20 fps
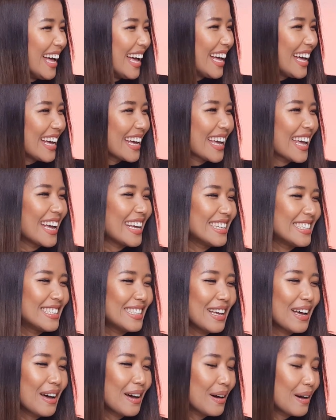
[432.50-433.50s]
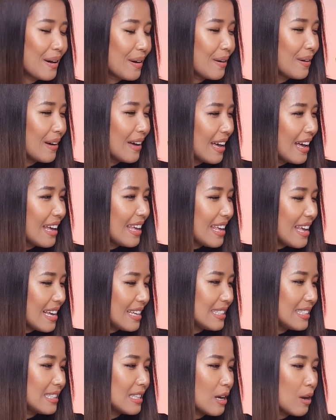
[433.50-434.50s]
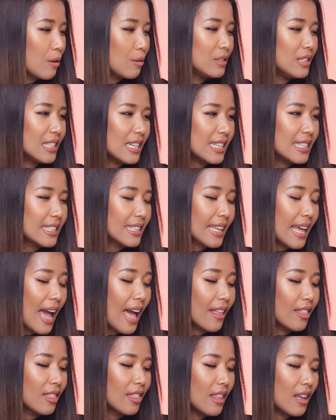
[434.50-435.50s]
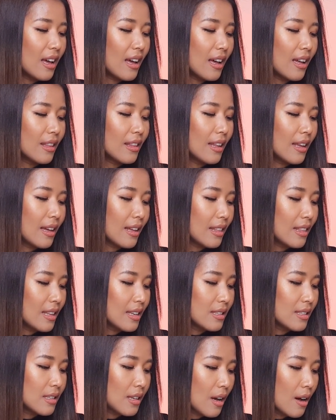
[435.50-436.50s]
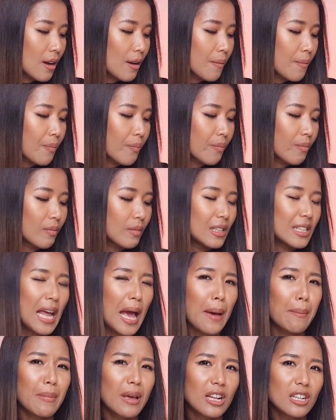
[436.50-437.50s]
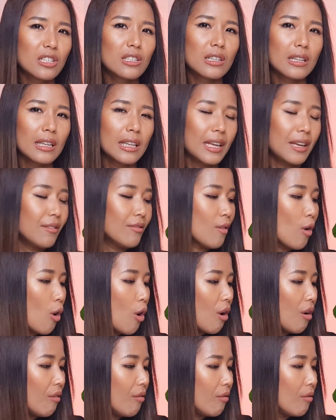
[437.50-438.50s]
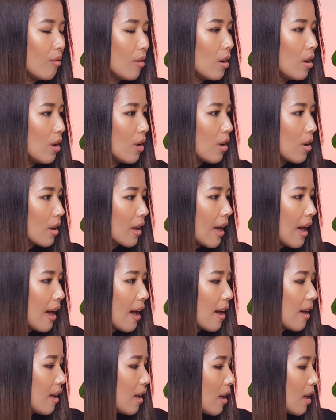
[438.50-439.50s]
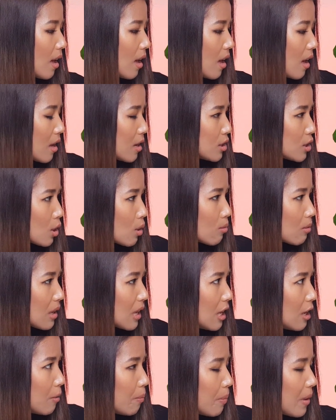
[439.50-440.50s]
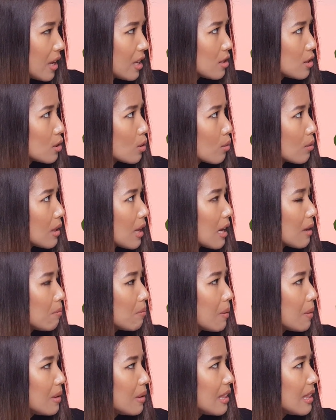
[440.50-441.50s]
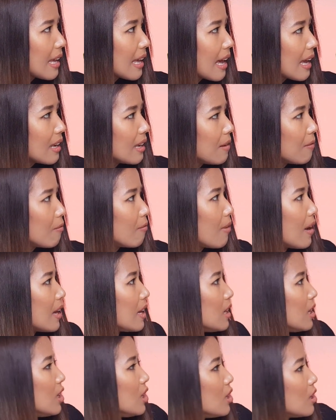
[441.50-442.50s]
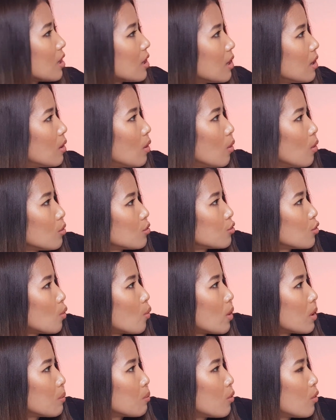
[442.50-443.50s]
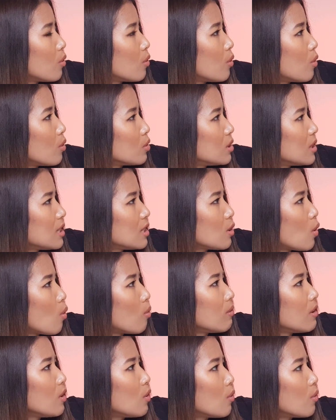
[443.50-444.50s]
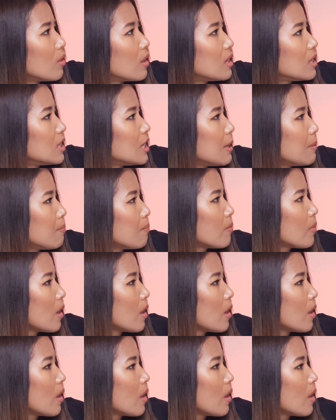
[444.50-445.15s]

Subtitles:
Okay, so yes, so just cut this damaged leaf off. Okay, don't keep it, so that maybe they can infect here. Also one more, just only on the tip.